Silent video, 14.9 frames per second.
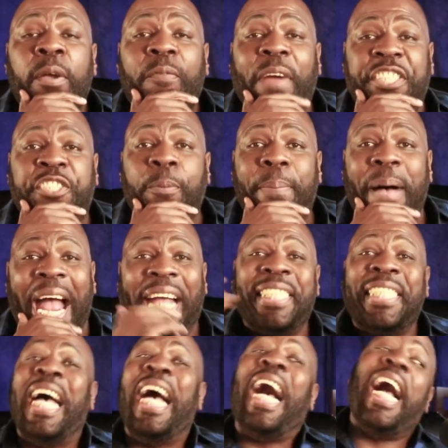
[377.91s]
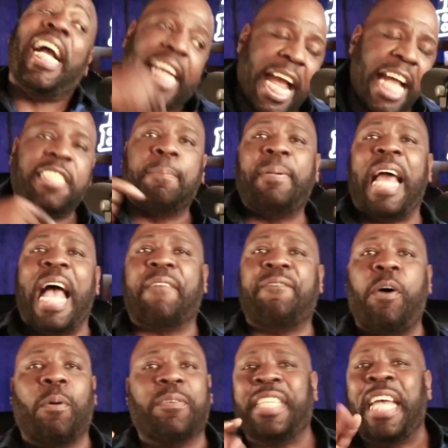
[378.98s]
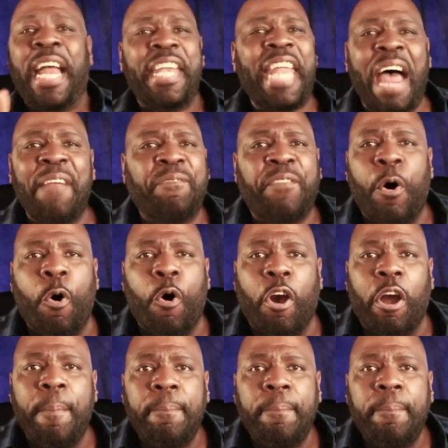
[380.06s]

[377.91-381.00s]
racial bias against black folks, not for